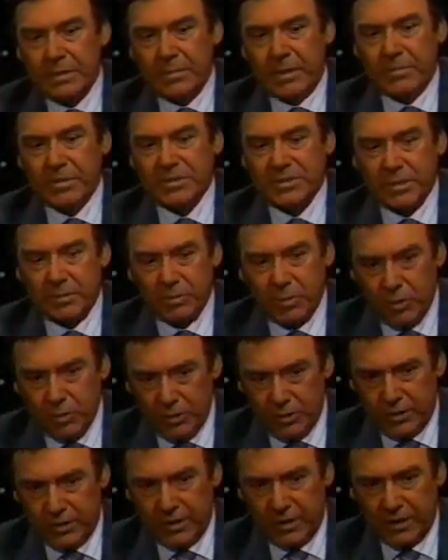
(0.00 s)
Maybe some
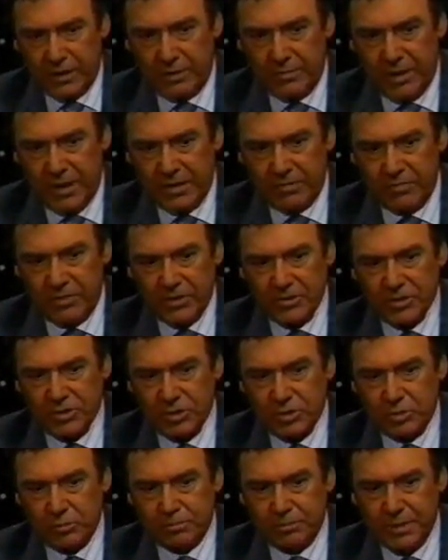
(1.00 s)
good can come out of their
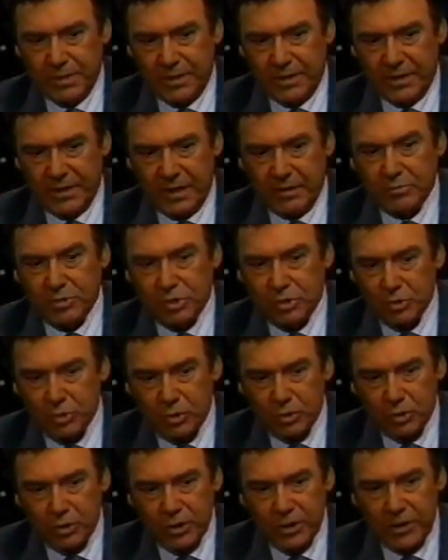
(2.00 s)
stupidity. I'm
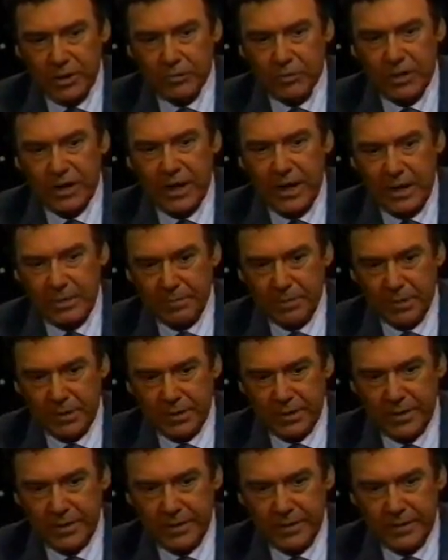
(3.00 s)
sure he would
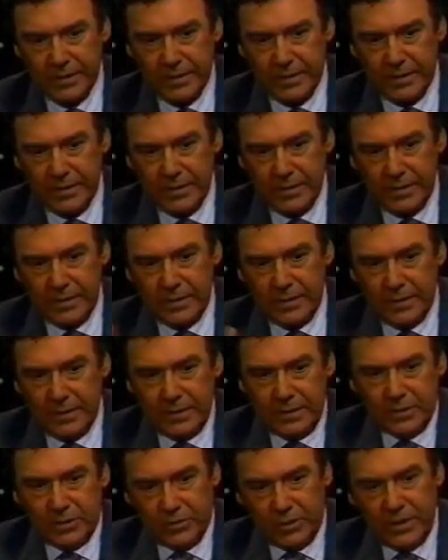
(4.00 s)
happily
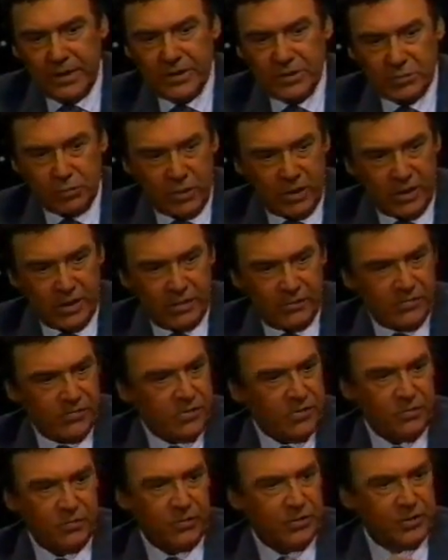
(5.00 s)
trade his wife
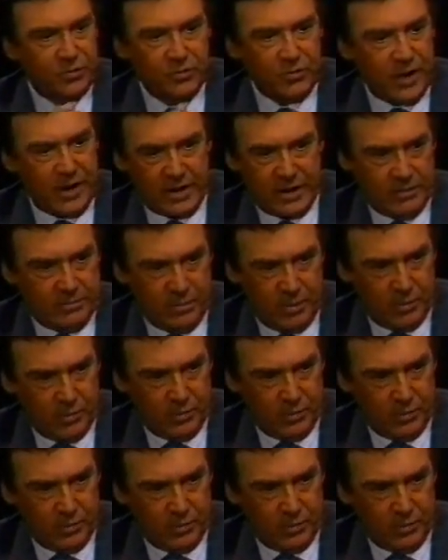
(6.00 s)
for the dragon bone.